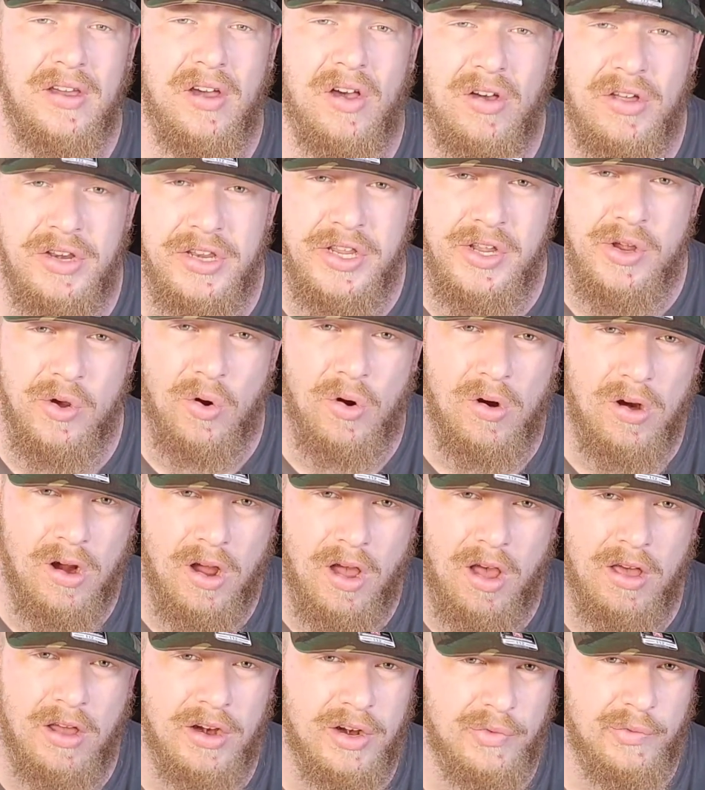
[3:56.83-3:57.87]
on your
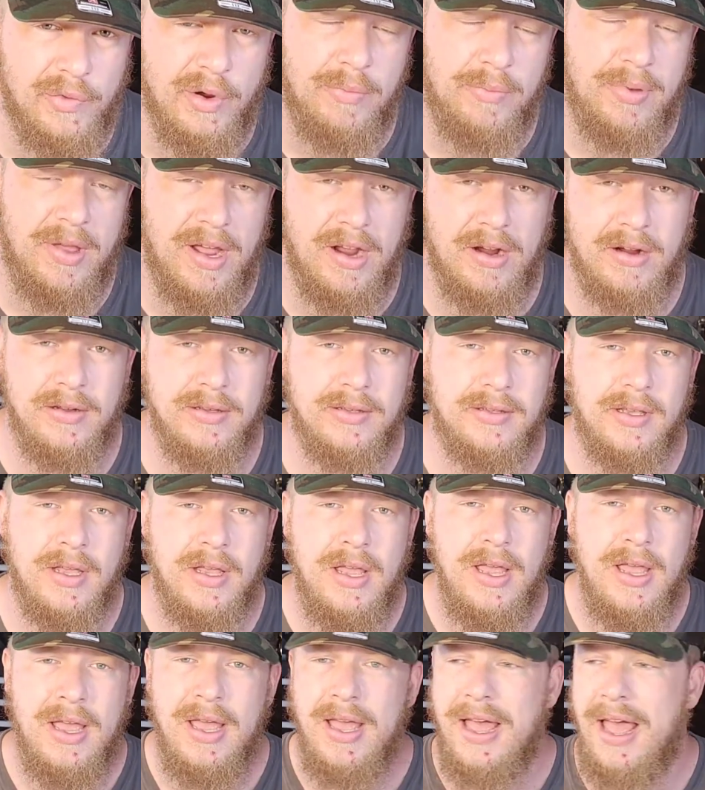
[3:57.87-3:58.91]
auto repairs.
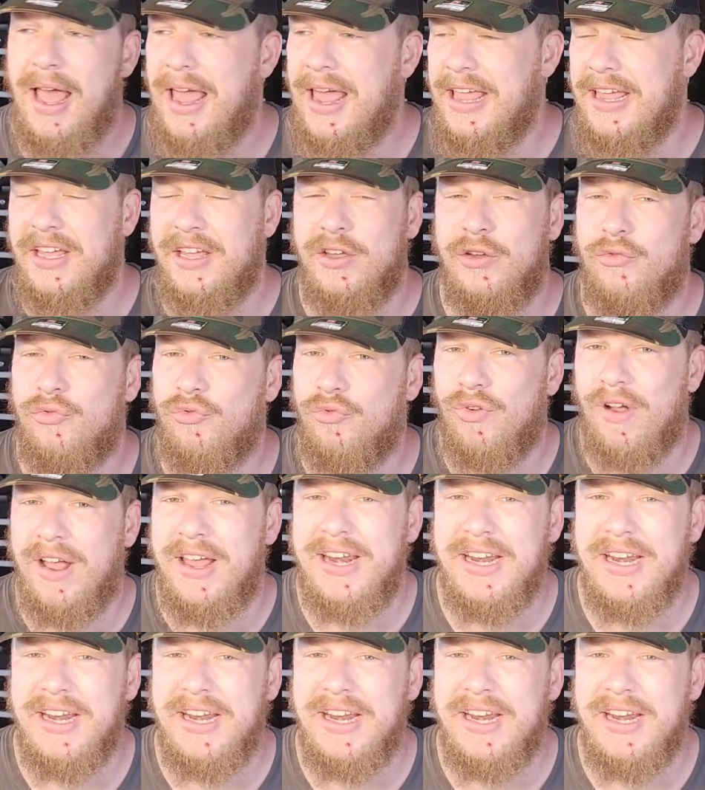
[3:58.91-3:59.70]
Hey, great